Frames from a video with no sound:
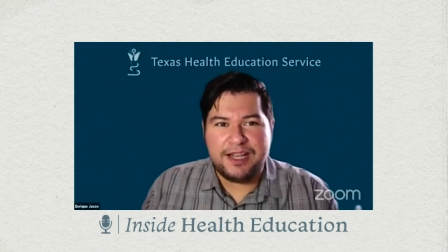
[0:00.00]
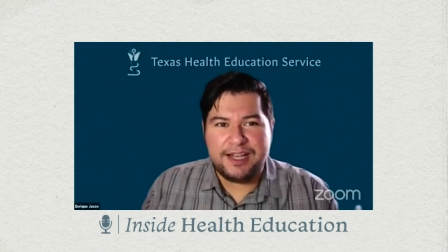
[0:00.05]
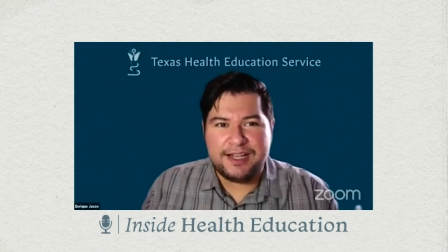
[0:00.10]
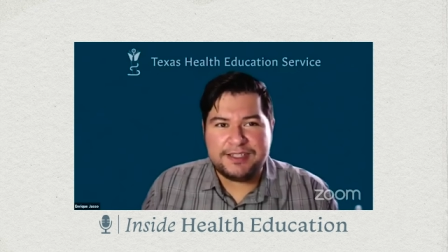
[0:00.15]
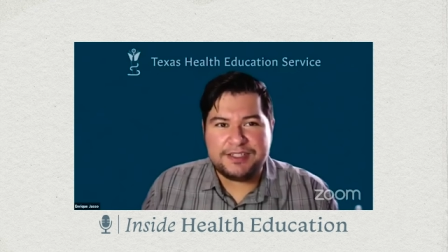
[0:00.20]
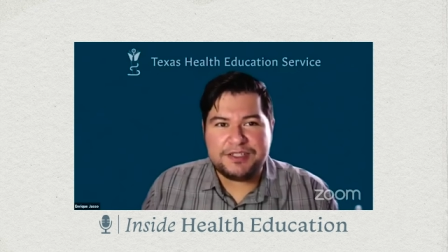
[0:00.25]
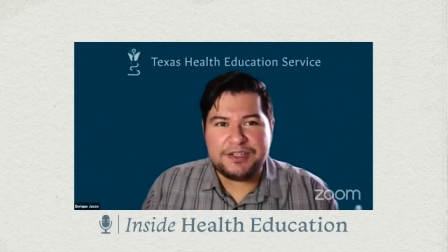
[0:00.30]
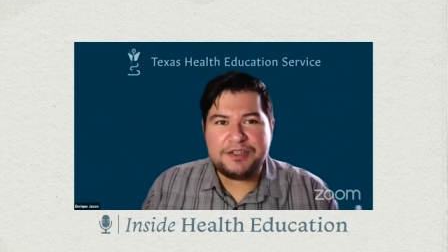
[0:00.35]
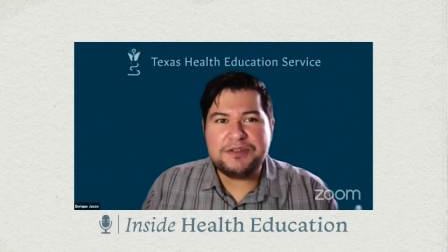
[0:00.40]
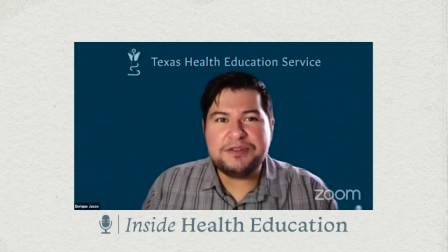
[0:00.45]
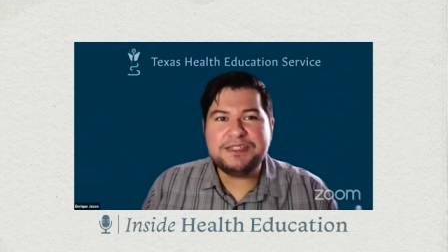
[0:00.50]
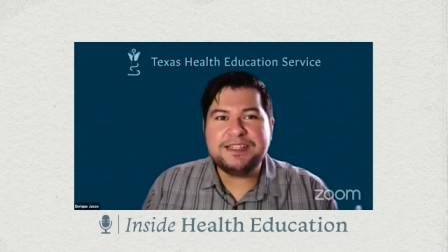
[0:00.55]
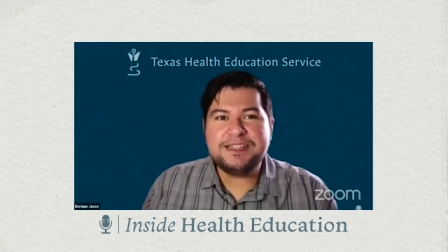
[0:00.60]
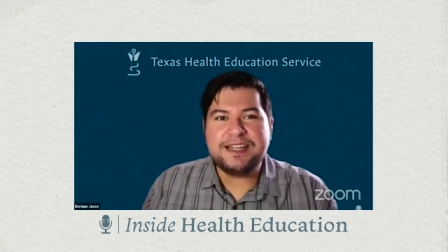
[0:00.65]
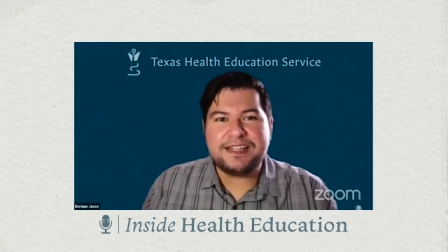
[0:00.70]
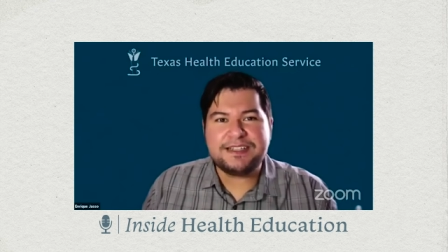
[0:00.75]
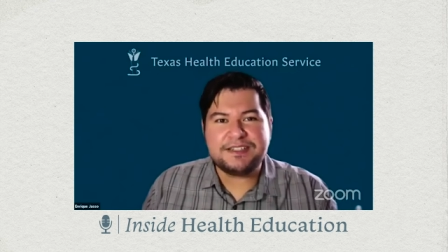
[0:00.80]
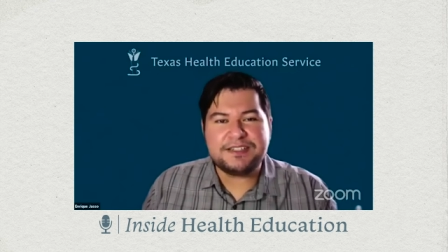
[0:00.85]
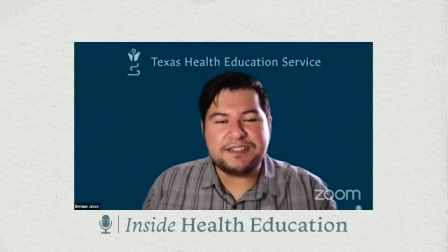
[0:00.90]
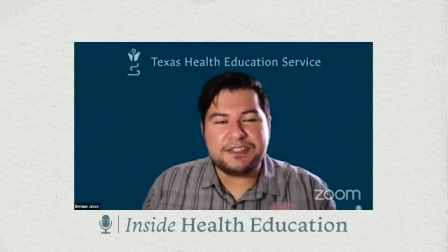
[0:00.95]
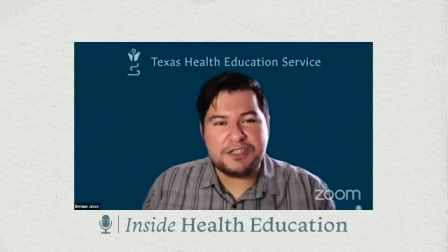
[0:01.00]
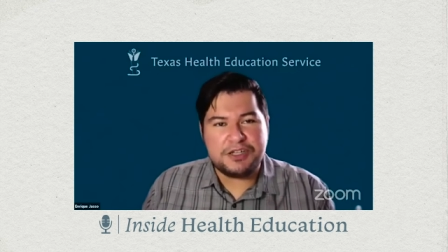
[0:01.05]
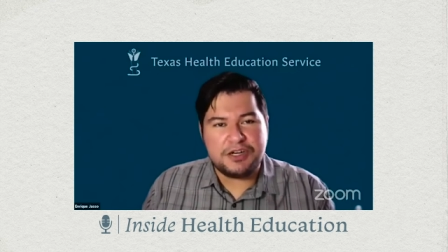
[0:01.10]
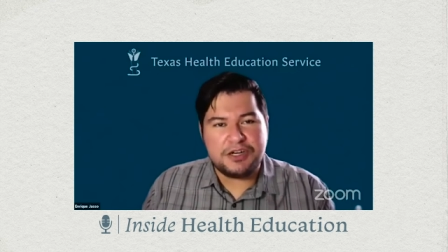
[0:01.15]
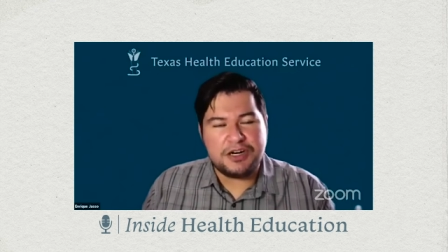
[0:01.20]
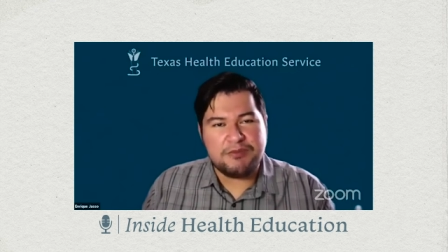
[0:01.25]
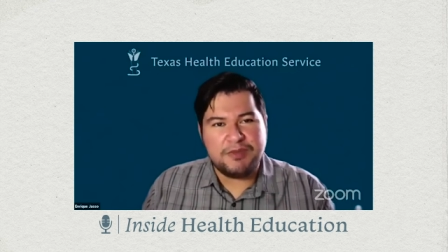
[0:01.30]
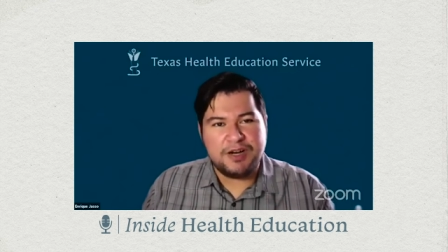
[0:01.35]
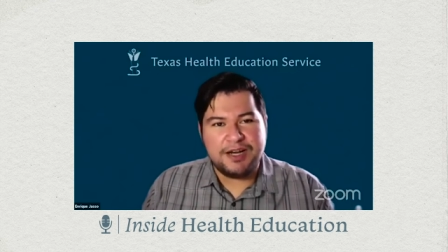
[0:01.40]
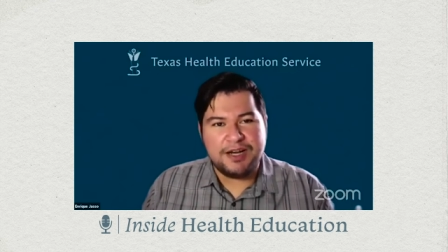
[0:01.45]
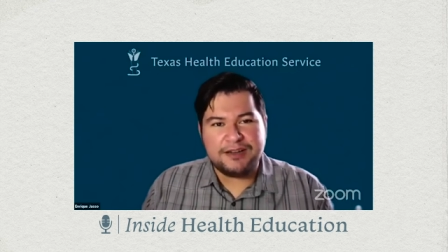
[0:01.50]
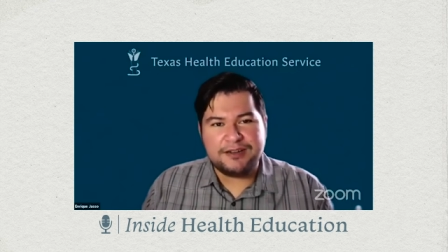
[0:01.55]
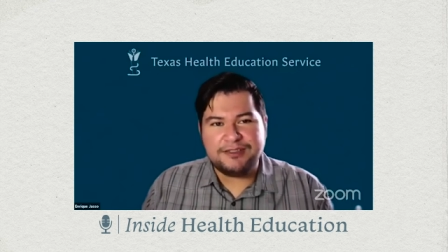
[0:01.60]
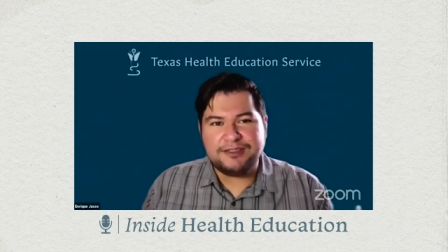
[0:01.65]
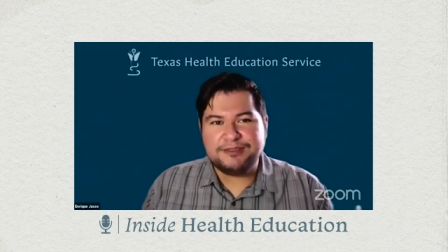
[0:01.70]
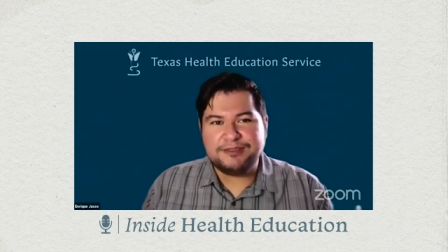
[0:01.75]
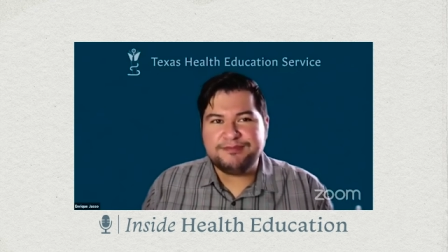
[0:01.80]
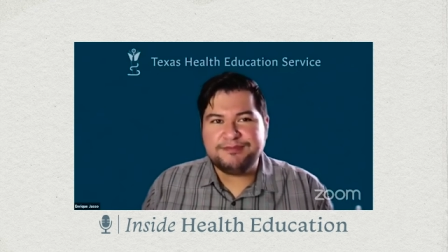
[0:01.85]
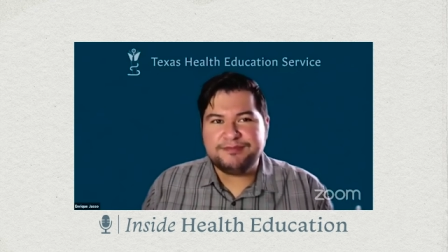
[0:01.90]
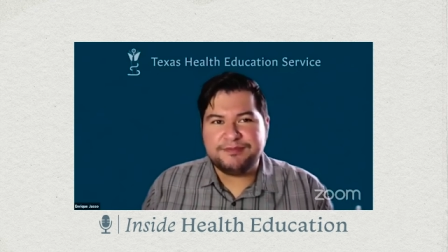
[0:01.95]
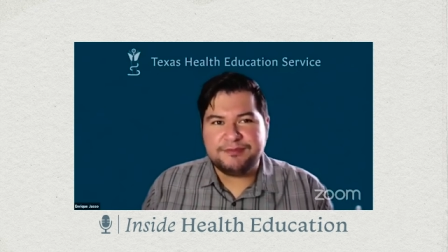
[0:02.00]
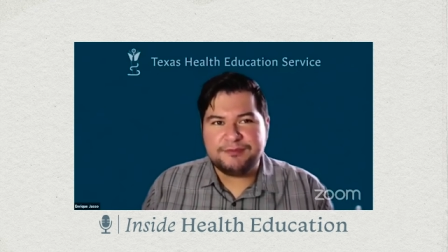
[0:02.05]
And so using that star model